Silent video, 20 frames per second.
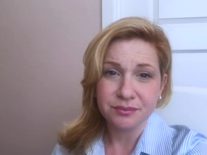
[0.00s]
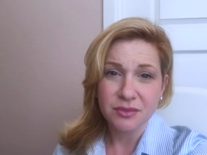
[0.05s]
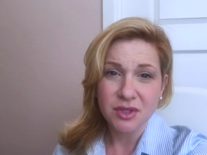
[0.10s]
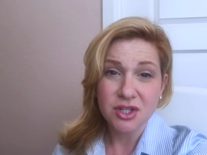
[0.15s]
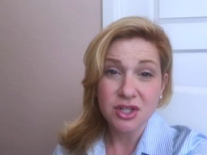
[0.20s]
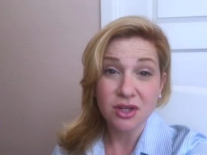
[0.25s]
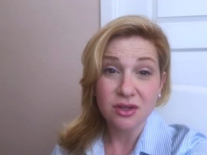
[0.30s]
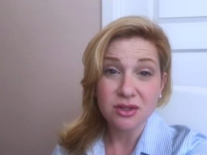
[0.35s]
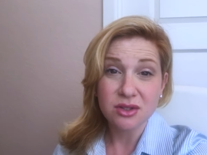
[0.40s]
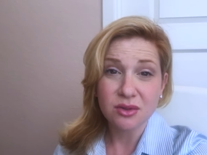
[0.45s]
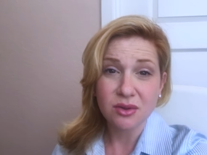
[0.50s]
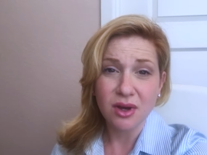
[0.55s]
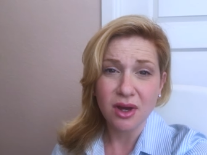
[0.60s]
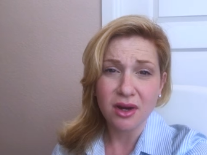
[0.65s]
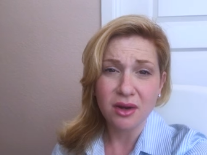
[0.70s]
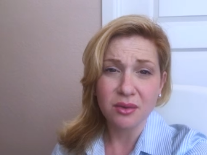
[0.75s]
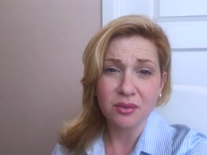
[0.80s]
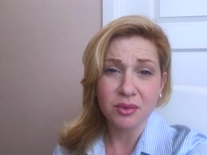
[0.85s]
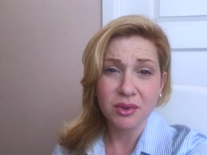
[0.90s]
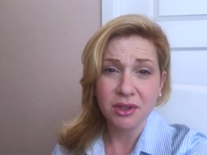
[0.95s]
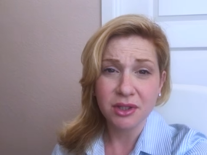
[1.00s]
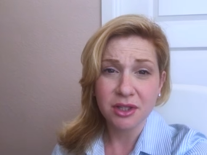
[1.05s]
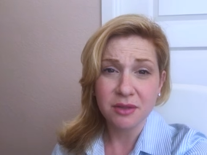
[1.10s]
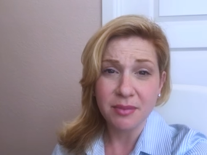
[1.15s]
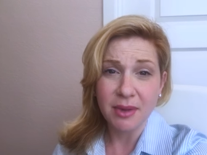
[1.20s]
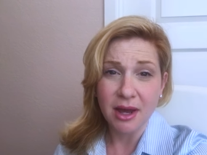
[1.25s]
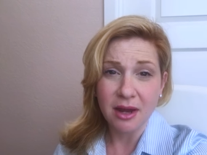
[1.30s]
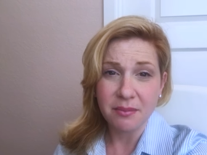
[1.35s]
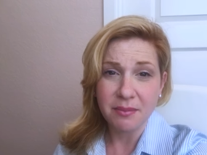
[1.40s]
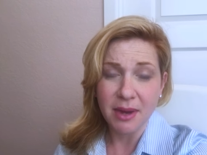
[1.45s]
She also got a really
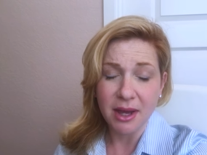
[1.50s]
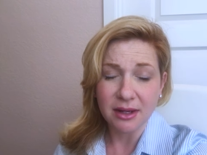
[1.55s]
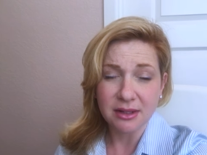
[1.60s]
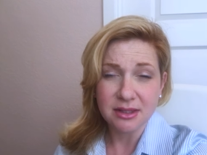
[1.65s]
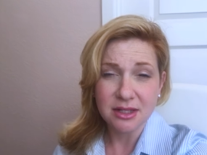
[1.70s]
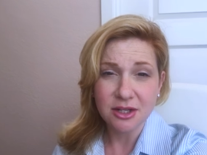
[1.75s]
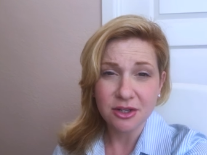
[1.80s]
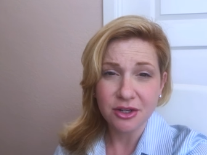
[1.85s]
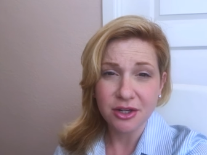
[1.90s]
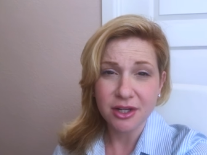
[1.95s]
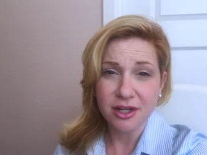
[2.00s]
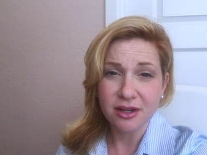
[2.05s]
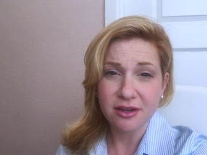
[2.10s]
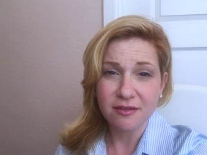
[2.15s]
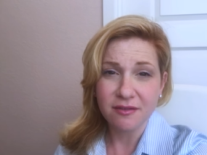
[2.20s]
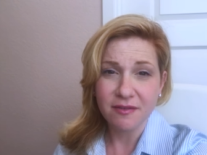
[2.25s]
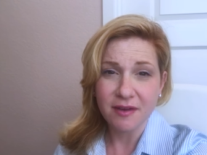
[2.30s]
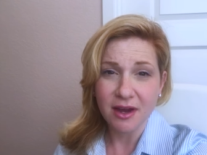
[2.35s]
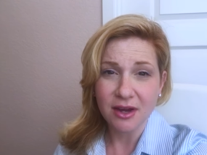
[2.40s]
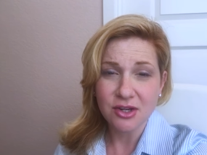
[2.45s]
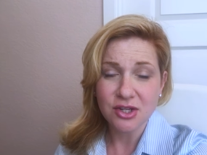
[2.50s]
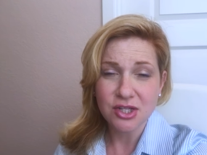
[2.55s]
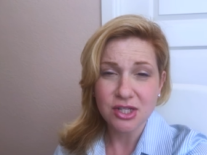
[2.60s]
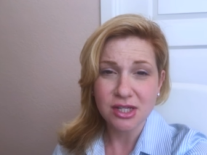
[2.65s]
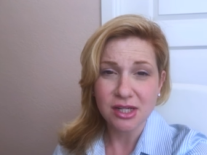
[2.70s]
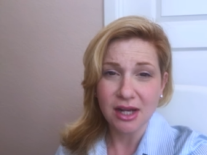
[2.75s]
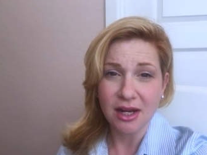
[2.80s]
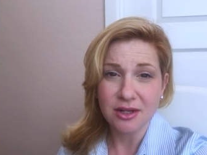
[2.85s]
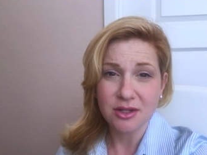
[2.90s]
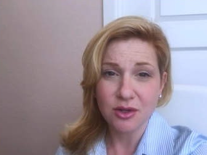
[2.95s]
bad bacteria infection,
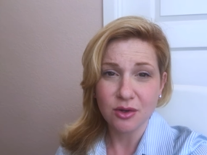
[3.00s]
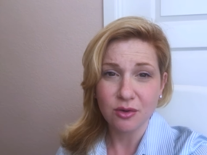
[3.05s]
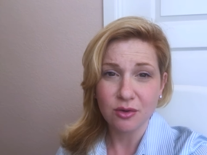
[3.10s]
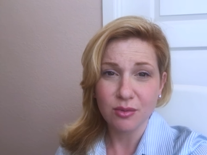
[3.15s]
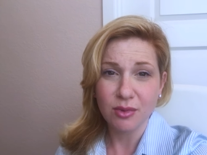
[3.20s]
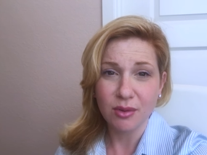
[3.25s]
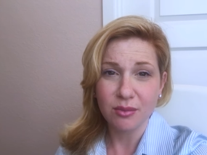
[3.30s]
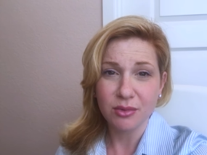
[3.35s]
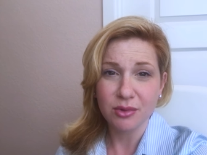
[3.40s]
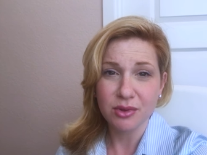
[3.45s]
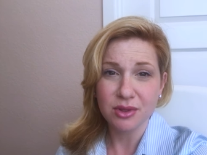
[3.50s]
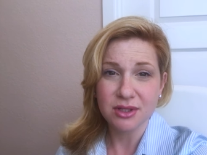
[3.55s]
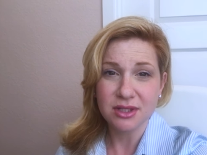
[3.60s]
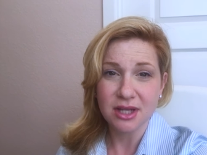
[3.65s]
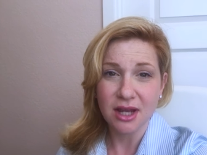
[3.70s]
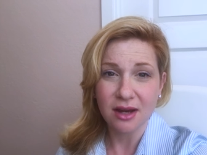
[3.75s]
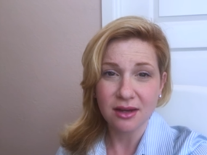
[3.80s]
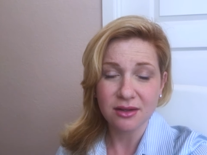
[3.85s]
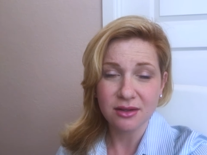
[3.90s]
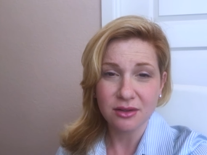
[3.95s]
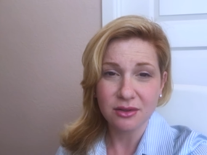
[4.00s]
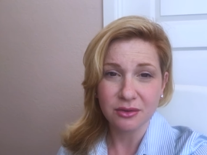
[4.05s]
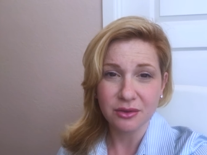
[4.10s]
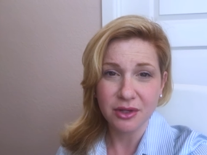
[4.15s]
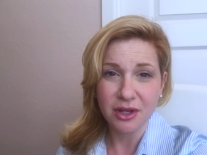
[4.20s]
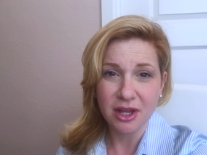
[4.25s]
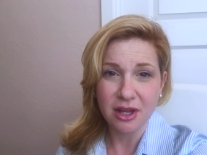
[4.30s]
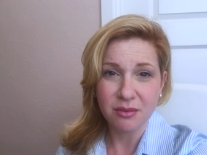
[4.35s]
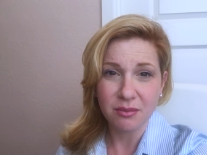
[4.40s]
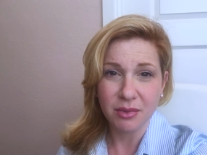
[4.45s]
and I don't remember the technical
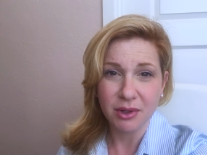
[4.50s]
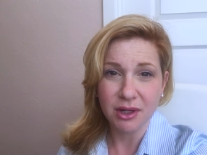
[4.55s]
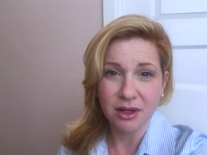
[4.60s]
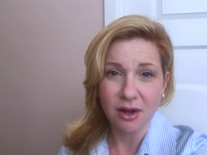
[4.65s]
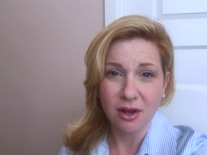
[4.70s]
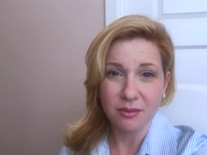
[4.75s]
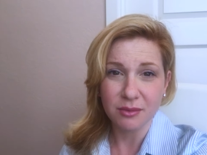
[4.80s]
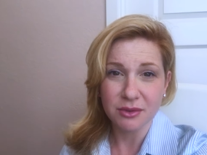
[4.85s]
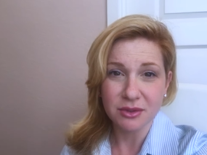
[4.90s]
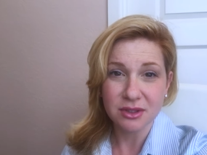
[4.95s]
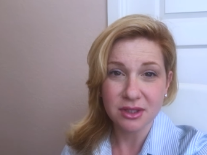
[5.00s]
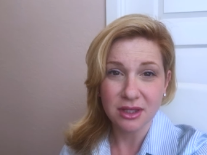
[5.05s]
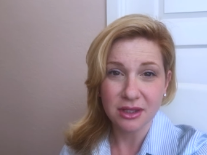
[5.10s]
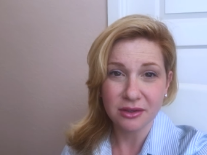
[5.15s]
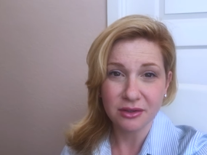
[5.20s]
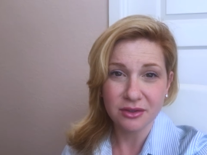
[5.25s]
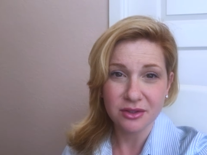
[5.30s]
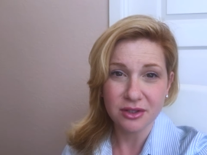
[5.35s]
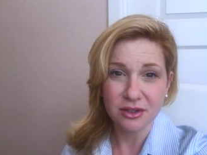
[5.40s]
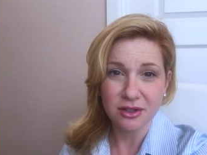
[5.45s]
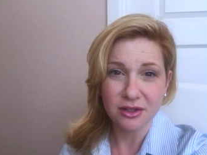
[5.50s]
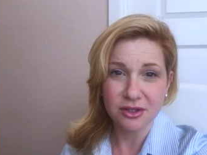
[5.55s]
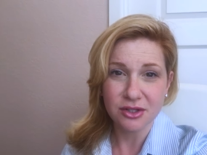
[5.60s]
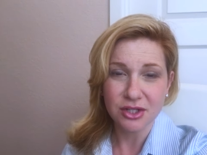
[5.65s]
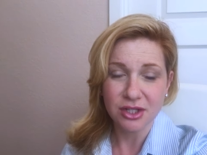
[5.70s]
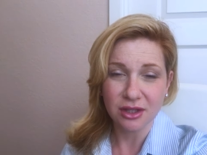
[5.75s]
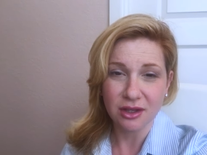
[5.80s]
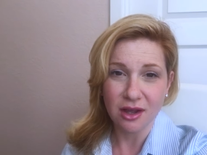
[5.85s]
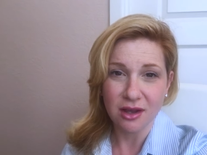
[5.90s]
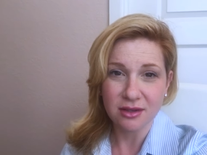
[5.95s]
name, but it almost killed her, and
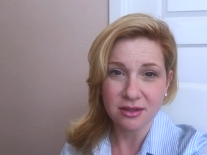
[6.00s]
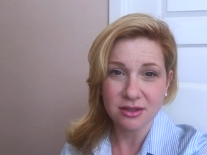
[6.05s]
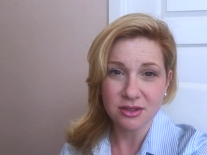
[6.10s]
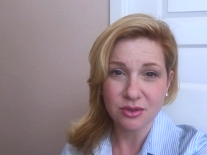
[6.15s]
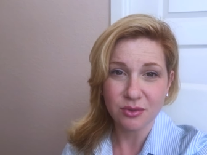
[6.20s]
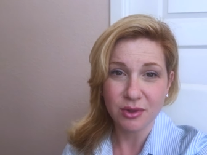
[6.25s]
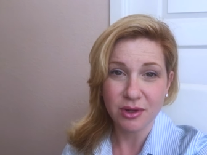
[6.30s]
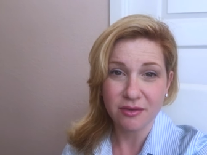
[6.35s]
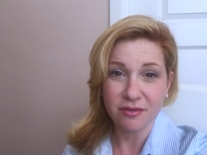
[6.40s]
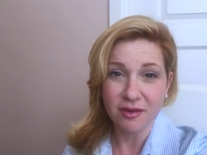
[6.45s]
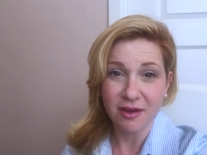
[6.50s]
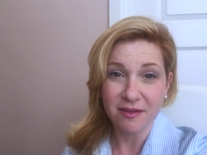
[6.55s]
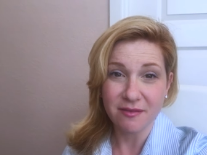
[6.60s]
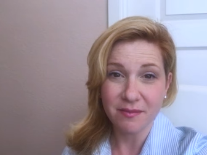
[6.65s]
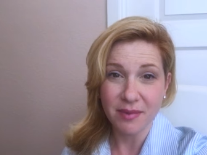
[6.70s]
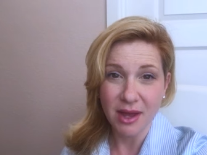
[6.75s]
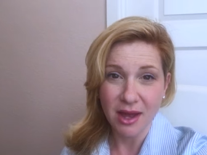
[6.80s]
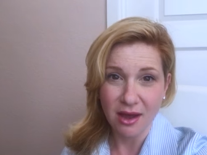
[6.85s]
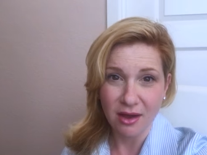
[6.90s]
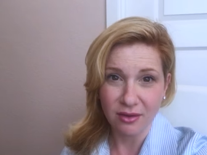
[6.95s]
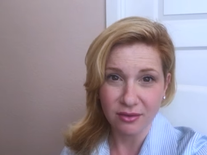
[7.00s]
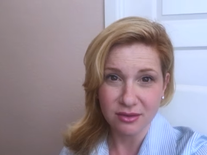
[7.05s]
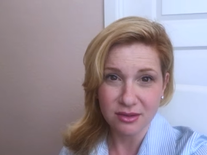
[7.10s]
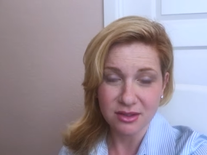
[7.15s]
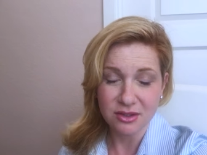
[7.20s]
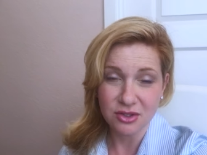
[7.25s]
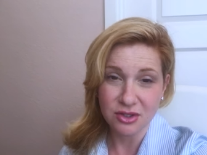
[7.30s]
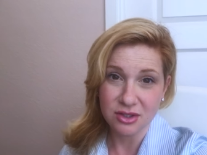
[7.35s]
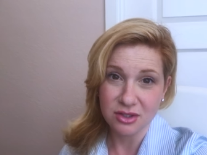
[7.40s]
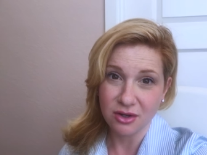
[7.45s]
she lost 25 pounds,
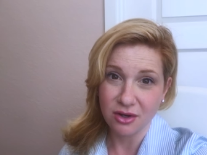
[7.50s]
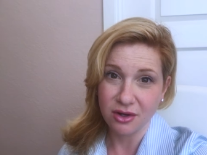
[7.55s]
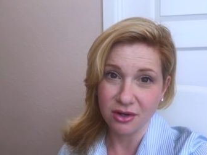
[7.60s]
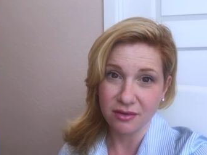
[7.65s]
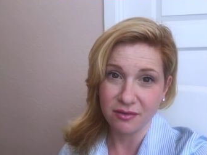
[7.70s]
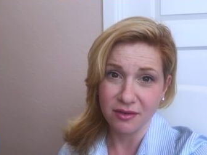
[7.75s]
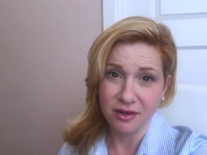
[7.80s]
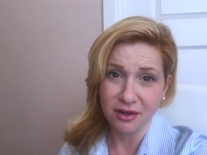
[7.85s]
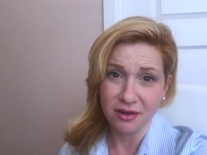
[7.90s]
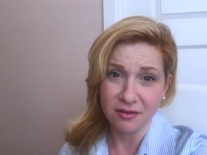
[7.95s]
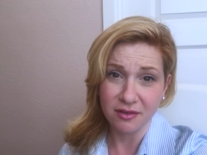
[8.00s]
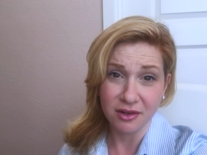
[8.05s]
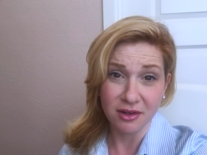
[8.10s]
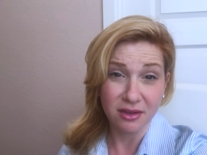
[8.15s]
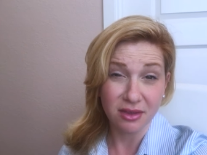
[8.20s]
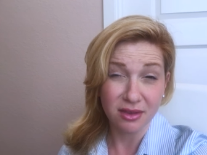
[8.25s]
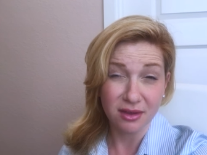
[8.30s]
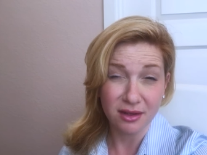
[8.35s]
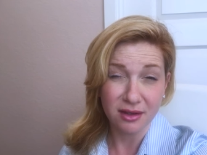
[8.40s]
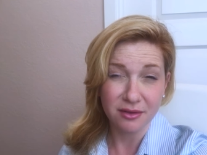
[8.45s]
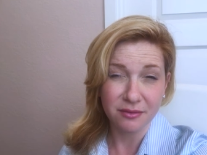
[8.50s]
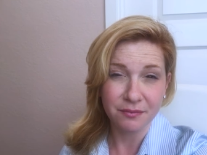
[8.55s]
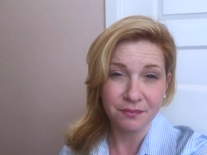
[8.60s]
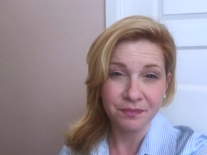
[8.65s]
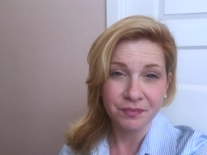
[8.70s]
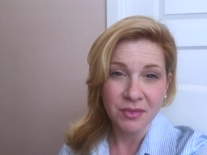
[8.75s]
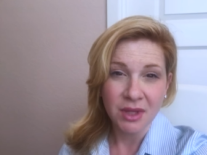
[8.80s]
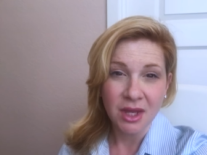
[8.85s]
and she's already very, very thin.